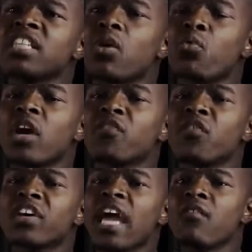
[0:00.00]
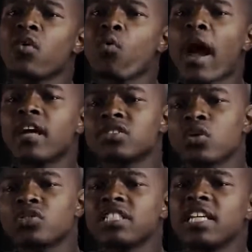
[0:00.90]
He said, well, if you forgave her, why
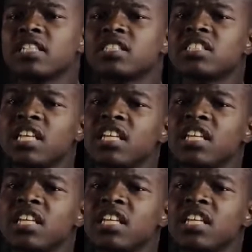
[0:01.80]
is those seeds